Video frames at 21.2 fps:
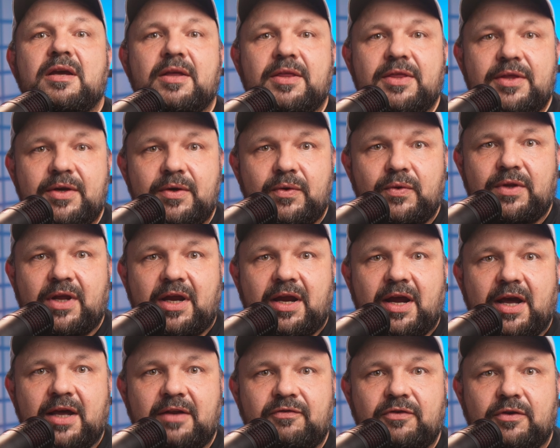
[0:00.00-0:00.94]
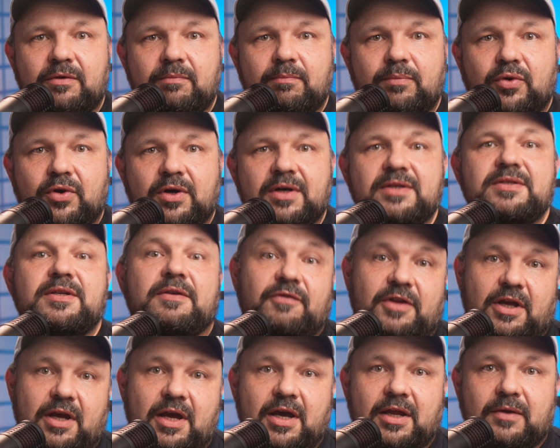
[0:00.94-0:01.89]
through the headphone ports if
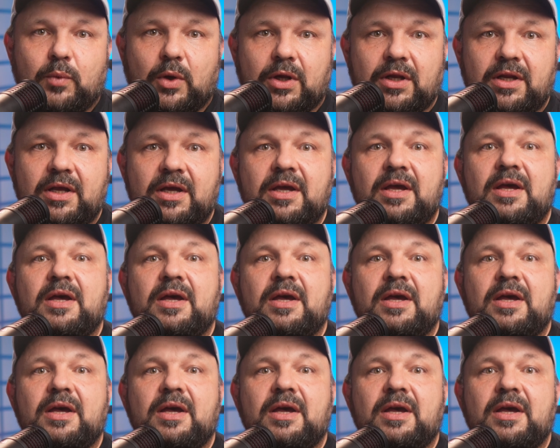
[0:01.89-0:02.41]
they had one,